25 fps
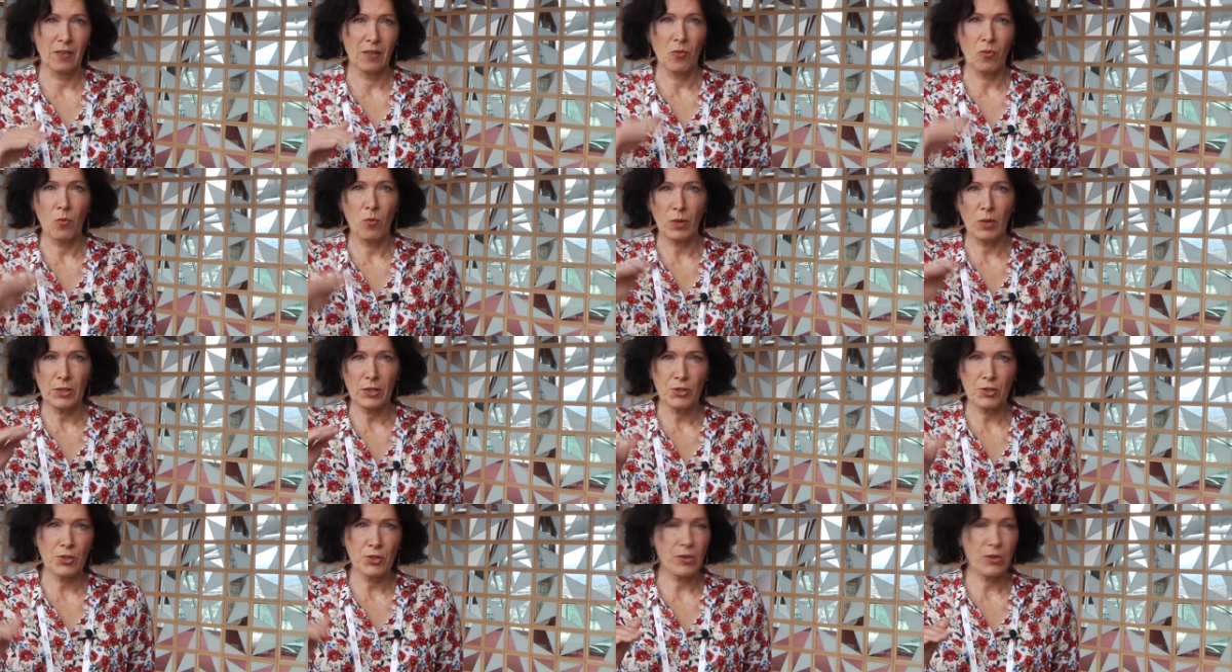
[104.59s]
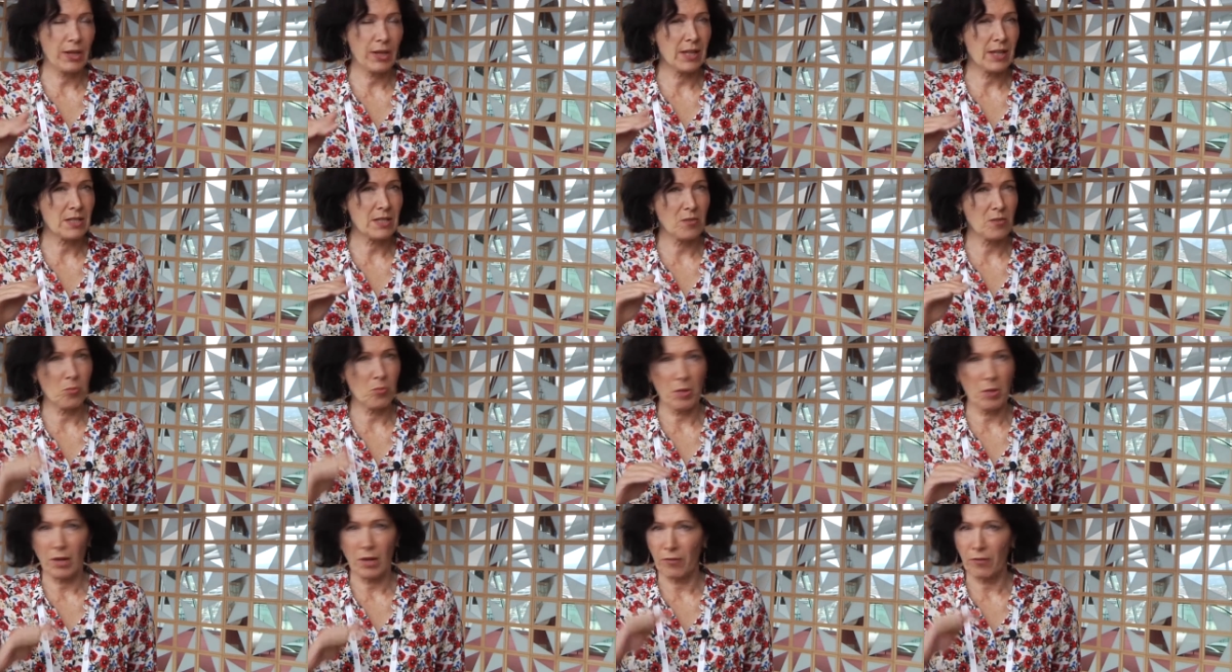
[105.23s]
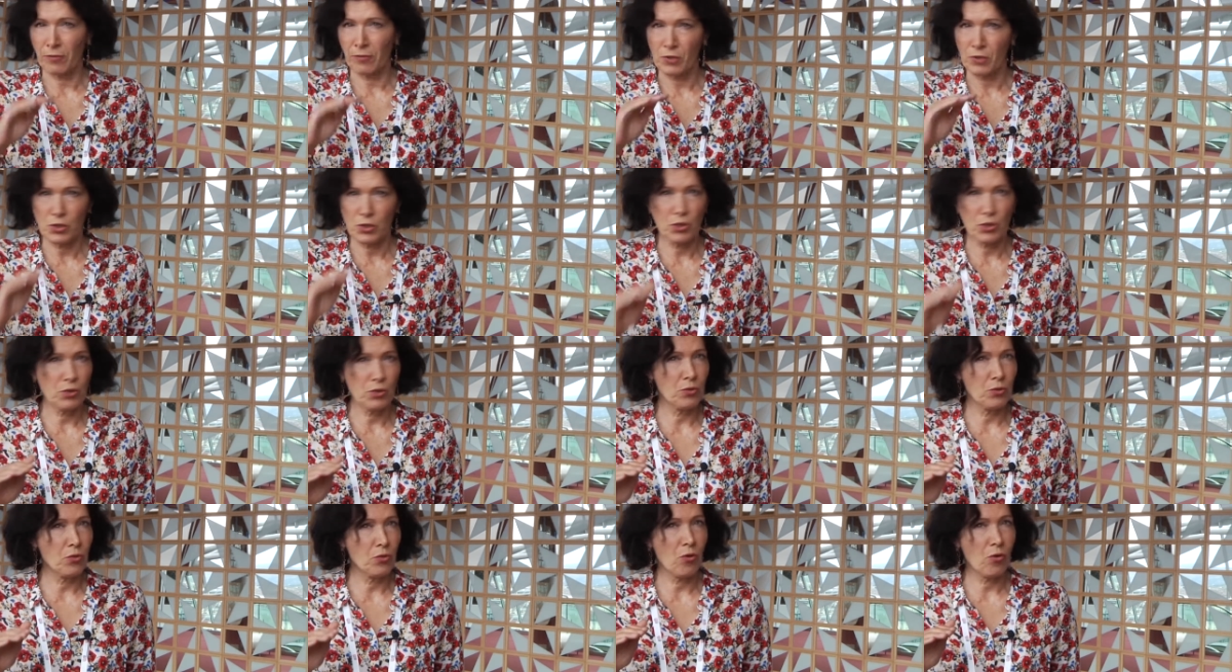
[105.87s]
Once you get above
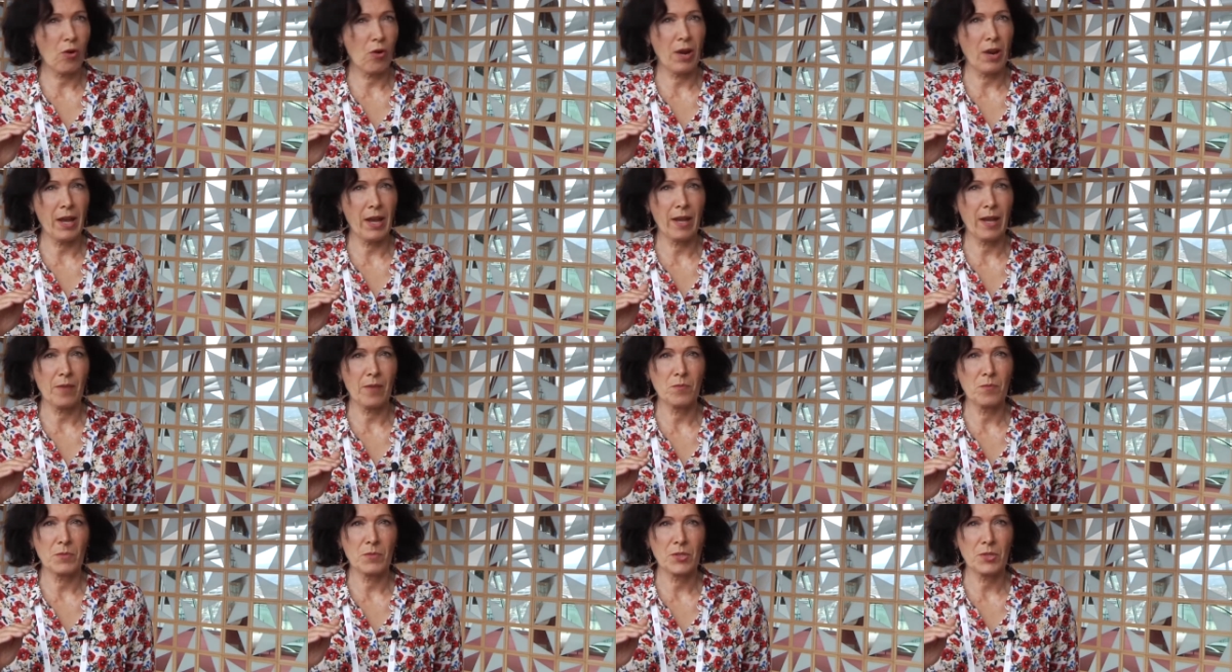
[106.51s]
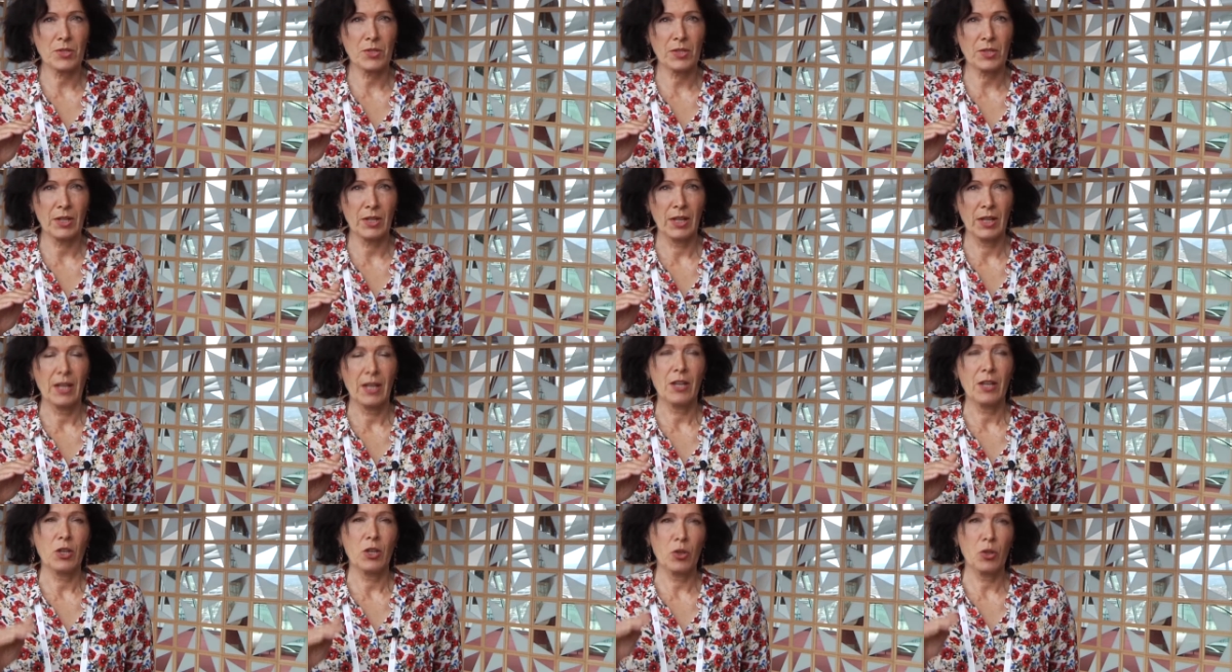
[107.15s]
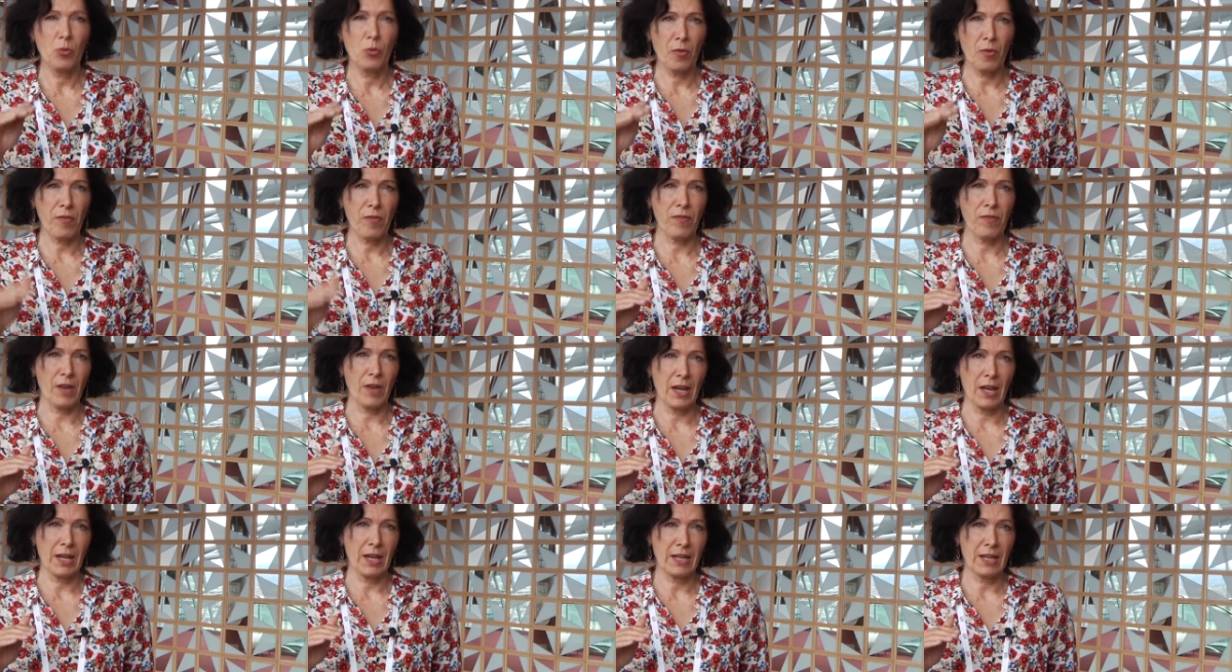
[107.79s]
two grams, you will
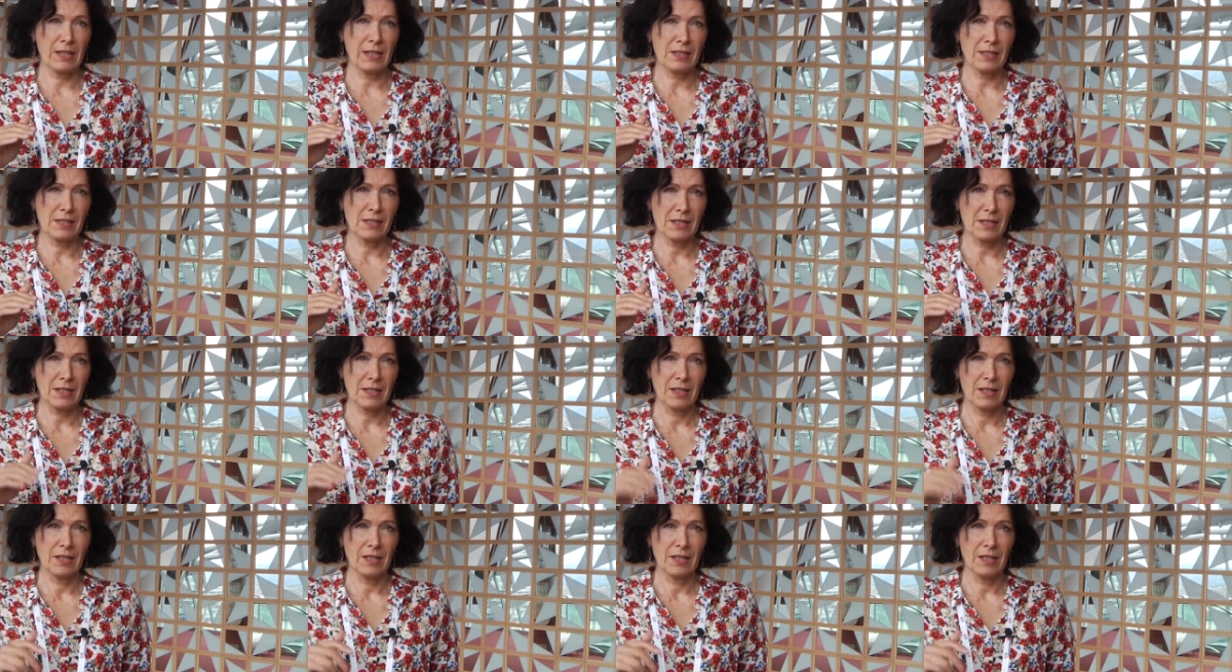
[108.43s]
find